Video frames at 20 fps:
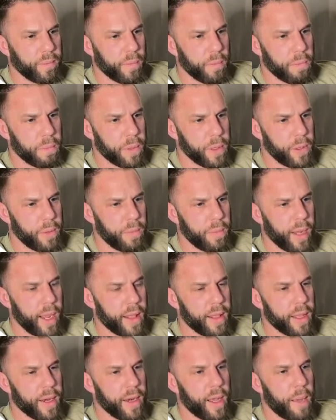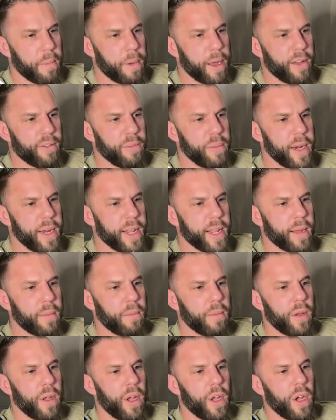boom. And then above
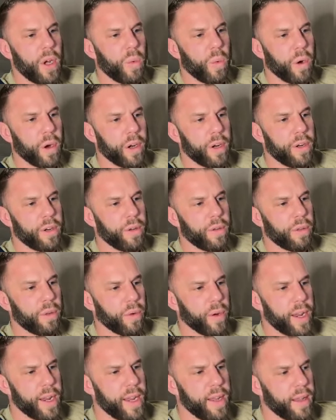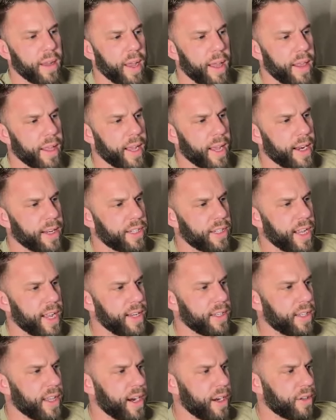medium, we're going to do three and it kind of
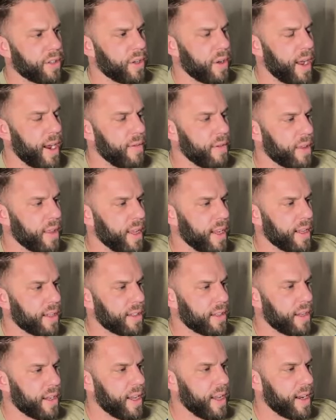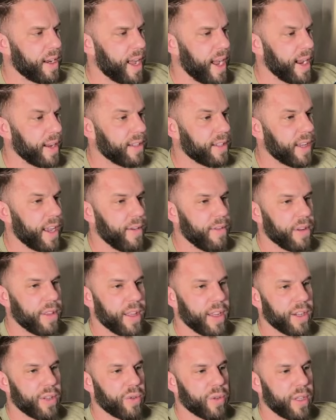stays there. So everything is looking nice.
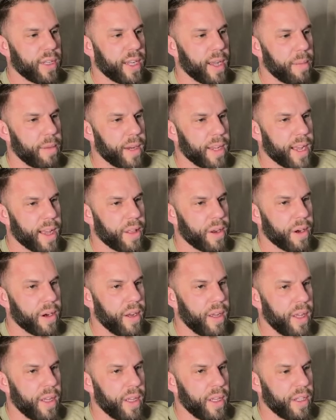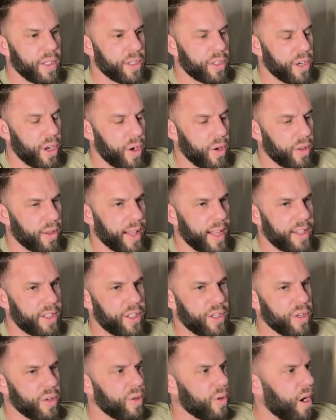Everything is really coming together. So
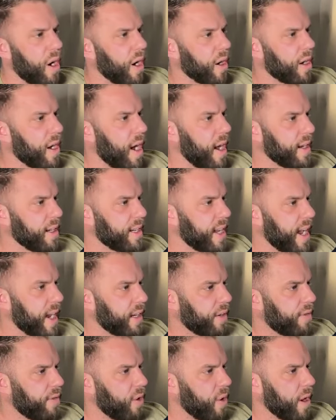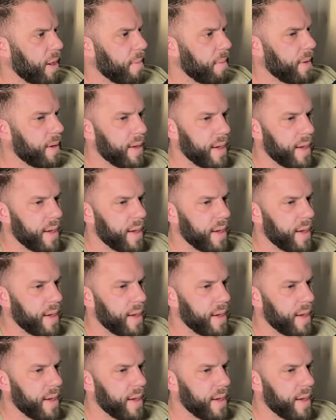let's do our contact form